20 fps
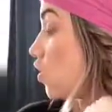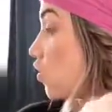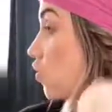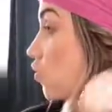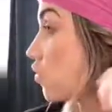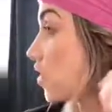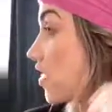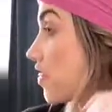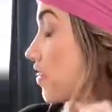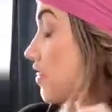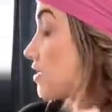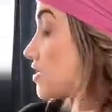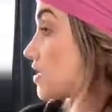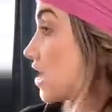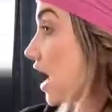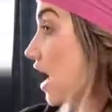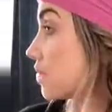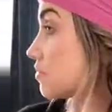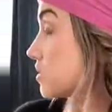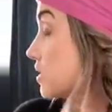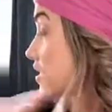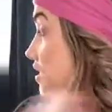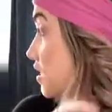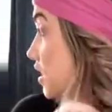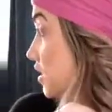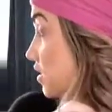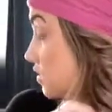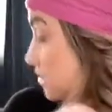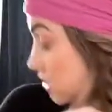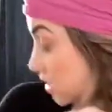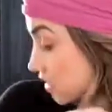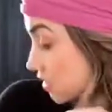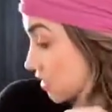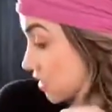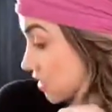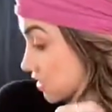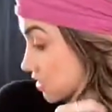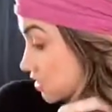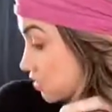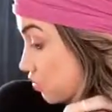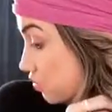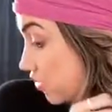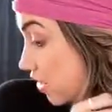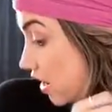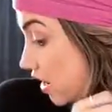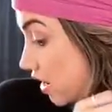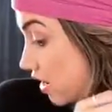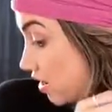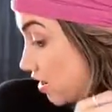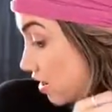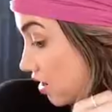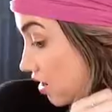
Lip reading: With the topsy tails in this braid,